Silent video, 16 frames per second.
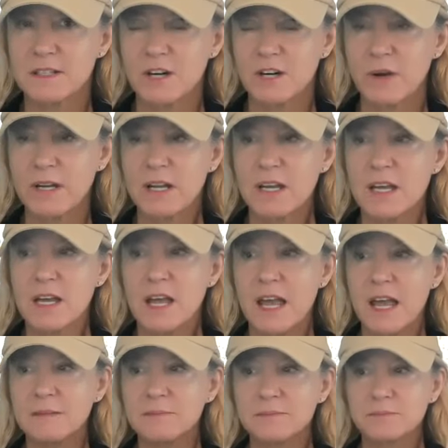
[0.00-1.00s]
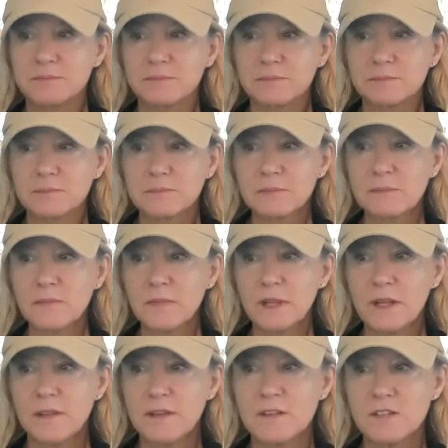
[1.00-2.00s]
All right. And
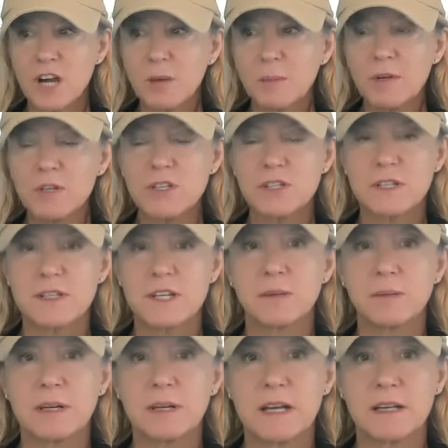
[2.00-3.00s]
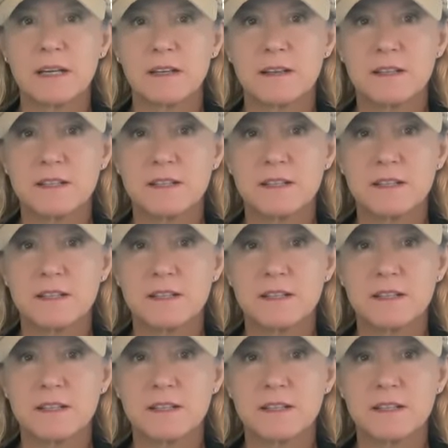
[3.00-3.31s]
the shamans used to tell me that